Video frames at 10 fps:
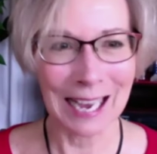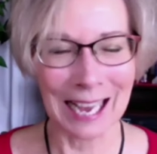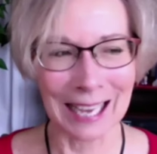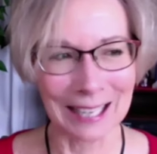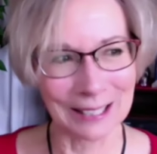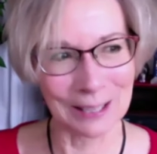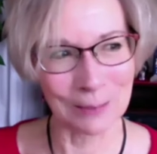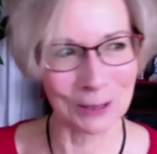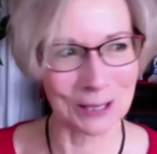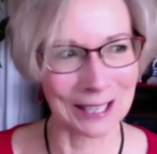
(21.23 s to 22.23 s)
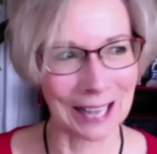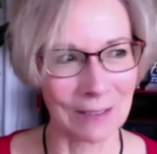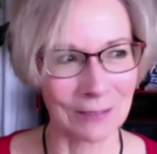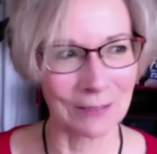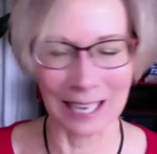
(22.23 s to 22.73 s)
and the person
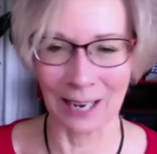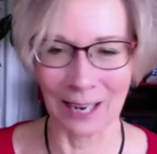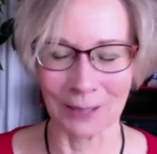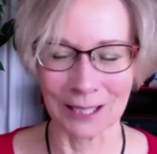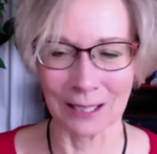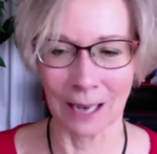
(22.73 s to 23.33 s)
left and I went,